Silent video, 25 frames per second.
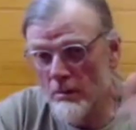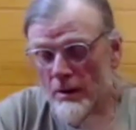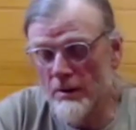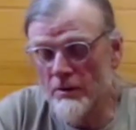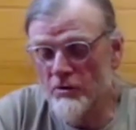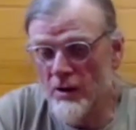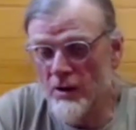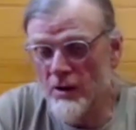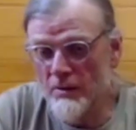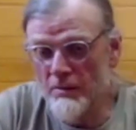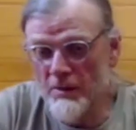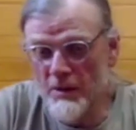
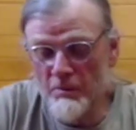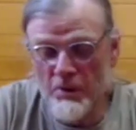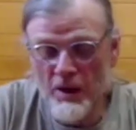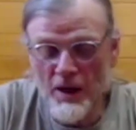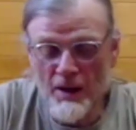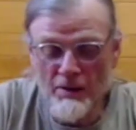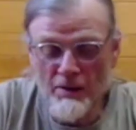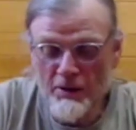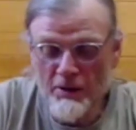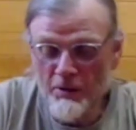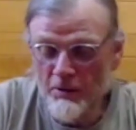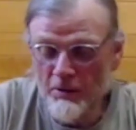and Jamie
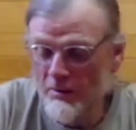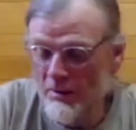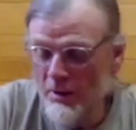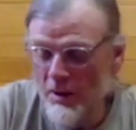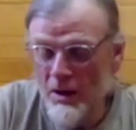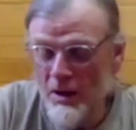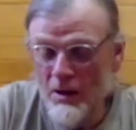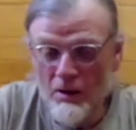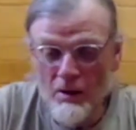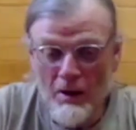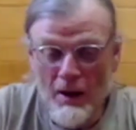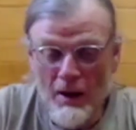probably,
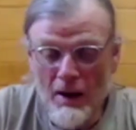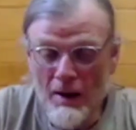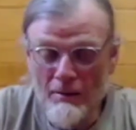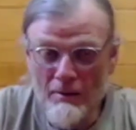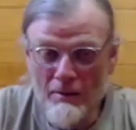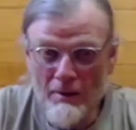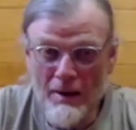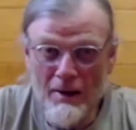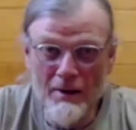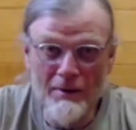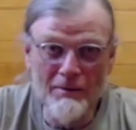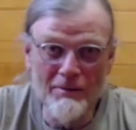
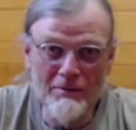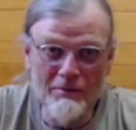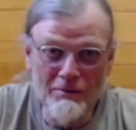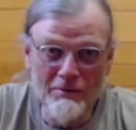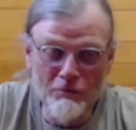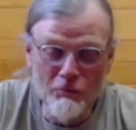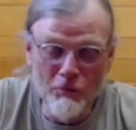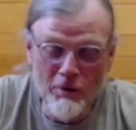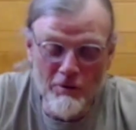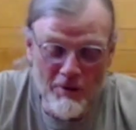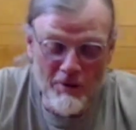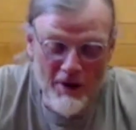
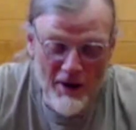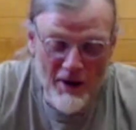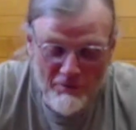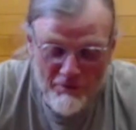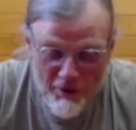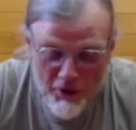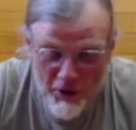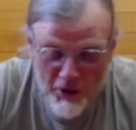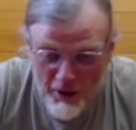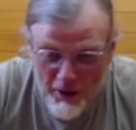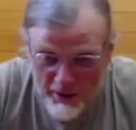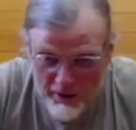we've had
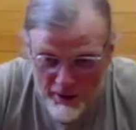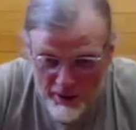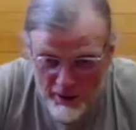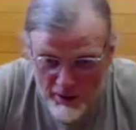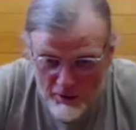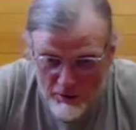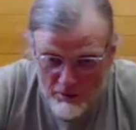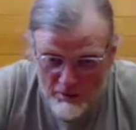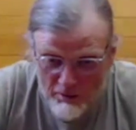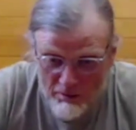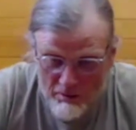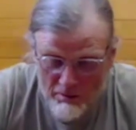very
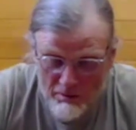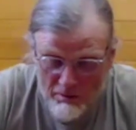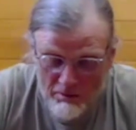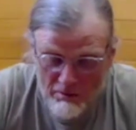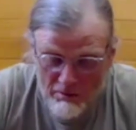little